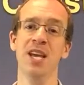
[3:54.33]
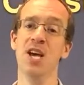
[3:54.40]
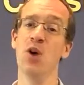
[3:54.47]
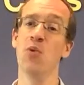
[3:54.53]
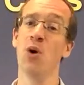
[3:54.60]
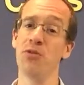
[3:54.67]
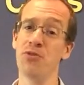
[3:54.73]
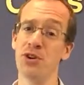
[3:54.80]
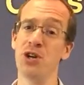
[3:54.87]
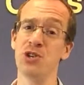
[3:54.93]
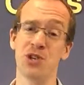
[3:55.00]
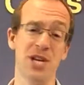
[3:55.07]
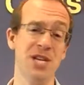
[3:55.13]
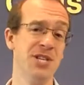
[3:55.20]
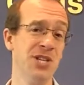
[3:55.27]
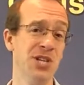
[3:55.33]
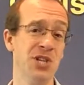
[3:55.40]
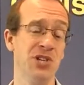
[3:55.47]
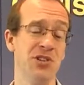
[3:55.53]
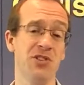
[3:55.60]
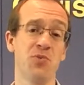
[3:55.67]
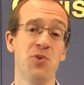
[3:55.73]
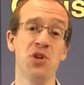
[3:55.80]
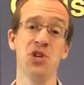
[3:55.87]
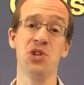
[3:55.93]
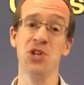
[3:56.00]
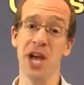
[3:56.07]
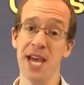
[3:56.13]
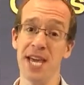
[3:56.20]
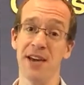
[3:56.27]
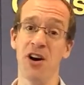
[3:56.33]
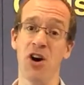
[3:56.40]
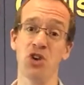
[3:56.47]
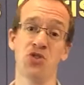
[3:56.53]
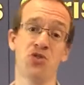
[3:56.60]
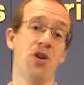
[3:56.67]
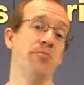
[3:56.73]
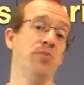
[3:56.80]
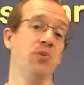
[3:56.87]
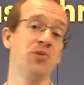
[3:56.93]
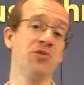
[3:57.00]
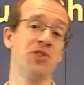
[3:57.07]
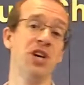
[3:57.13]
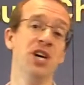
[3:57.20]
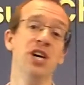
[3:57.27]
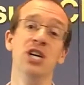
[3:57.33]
Well, firstly, it teaches us we should take our troubles